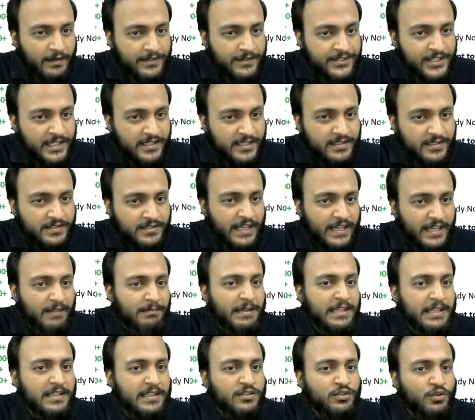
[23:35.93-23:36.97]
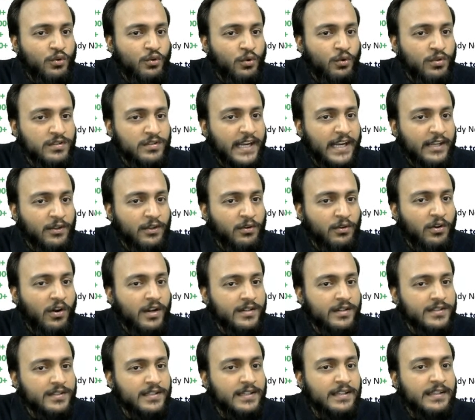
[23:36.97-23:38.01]
just tell me the scores that you
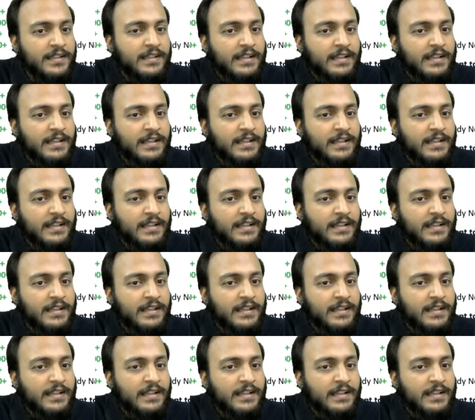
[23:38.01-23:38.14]
got.